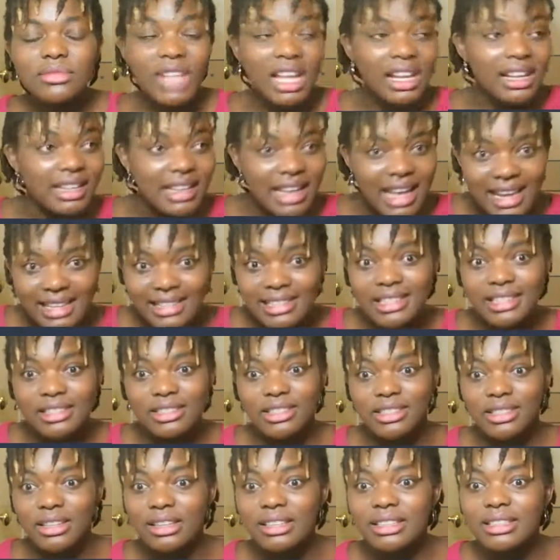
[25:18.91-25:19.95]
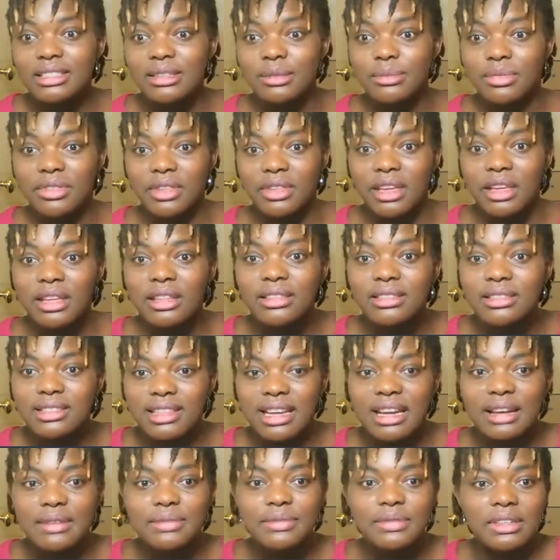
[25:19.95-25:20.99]
Yes, it's done some things,
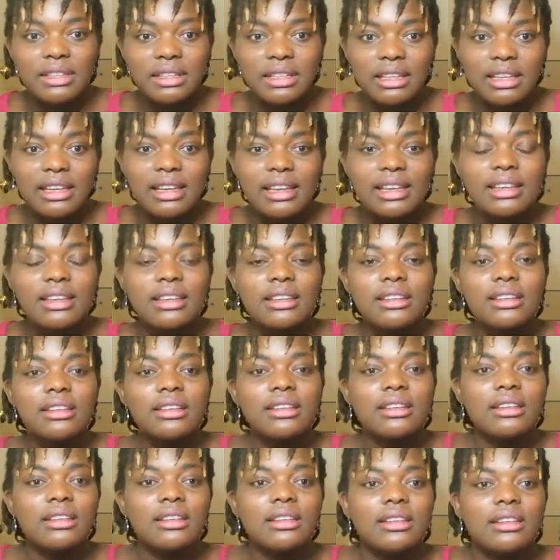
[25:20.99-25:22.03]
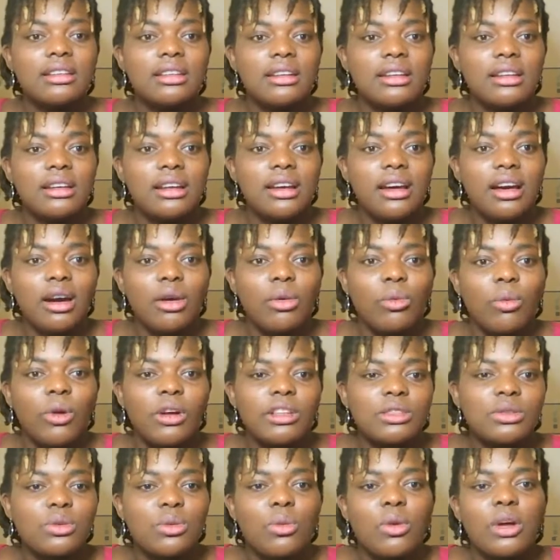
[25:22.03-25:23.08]
definitely.
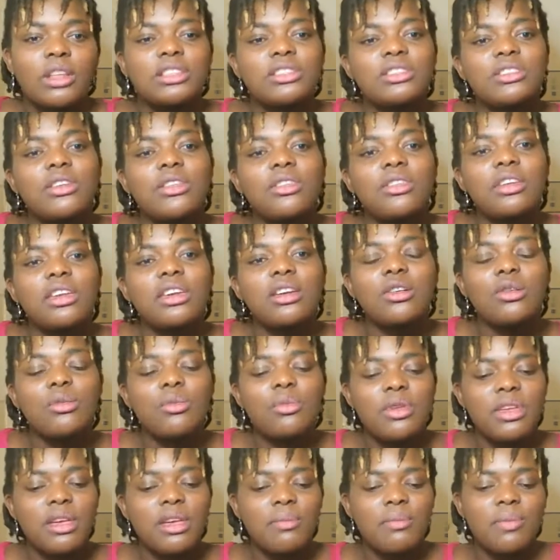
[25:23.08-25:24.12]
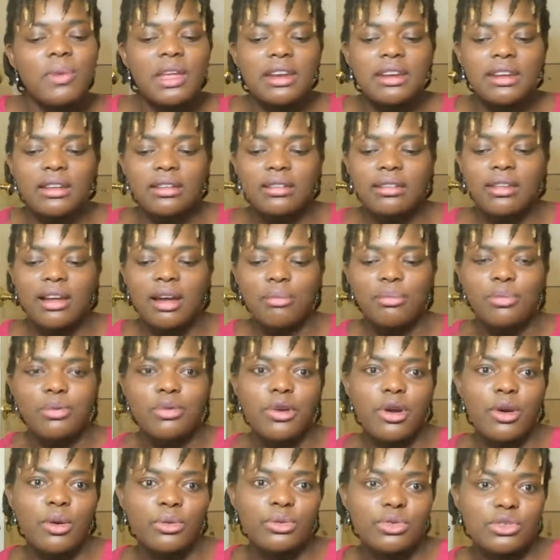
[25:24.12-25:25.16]
What do you think would be a better
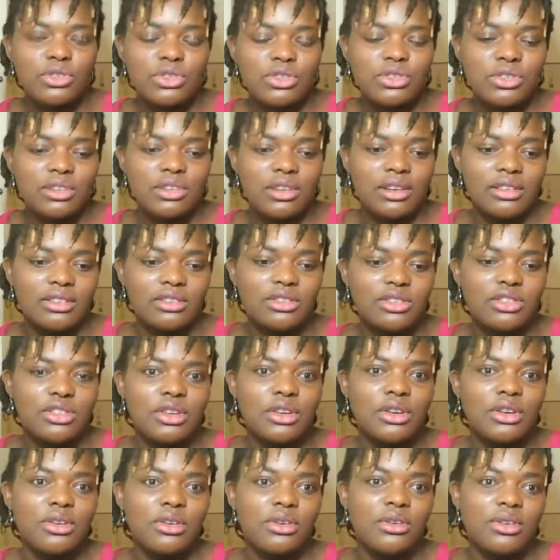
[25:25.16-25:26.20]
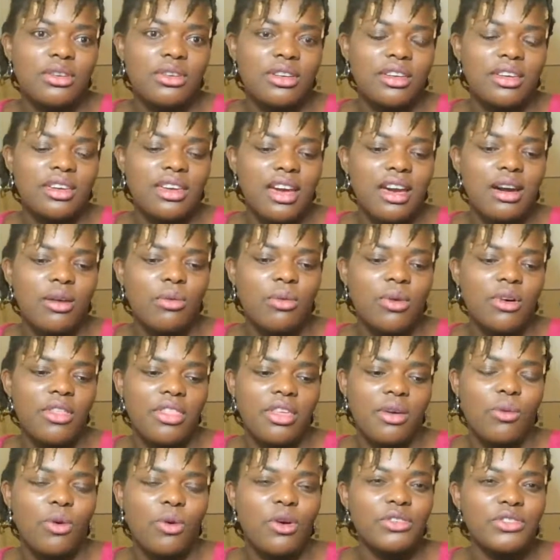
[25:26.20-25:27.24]
approach to get what
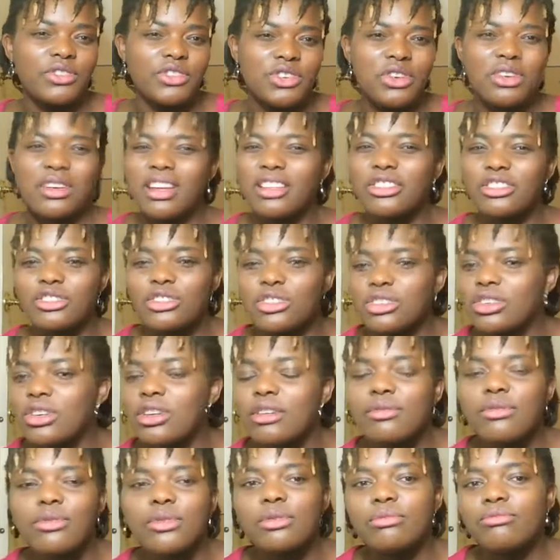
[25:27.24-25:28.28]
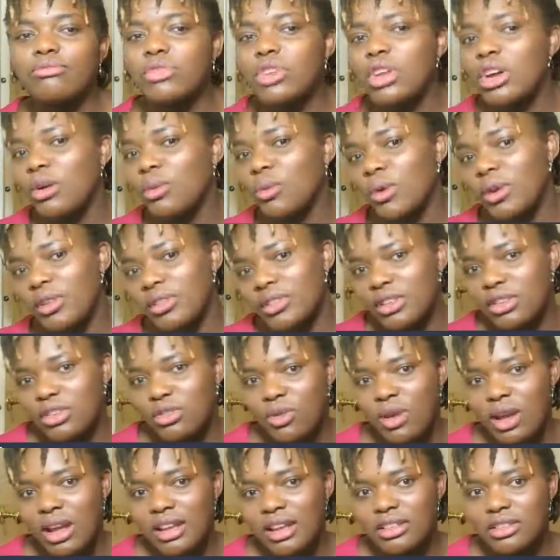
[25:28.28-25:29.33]
they want done? And do you even know what they're
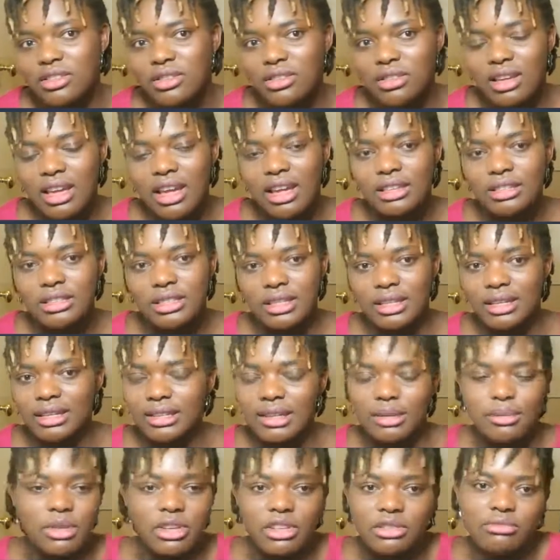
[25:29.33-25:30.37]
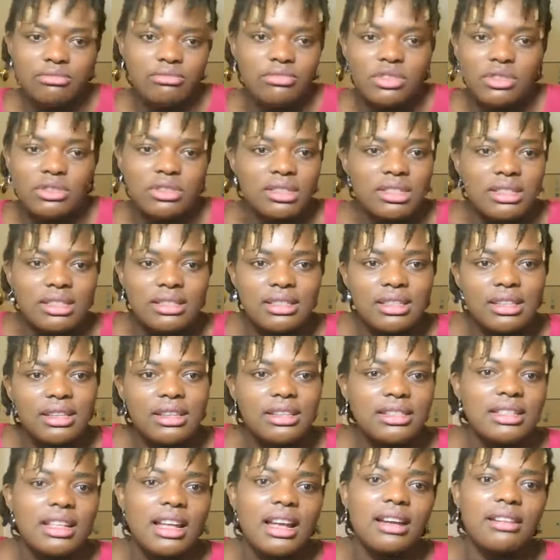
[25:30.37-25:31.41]
trying to get done? I mean,
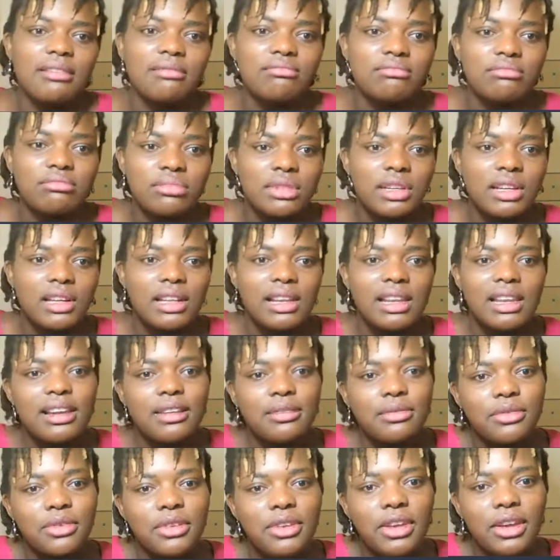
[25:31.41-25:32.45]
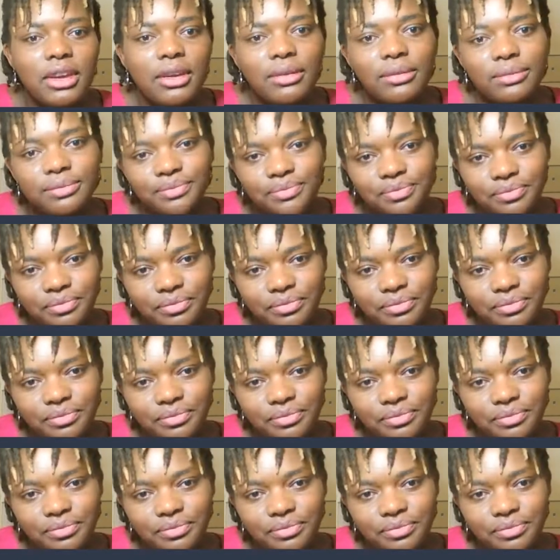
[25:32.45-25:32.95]
is that clear for you?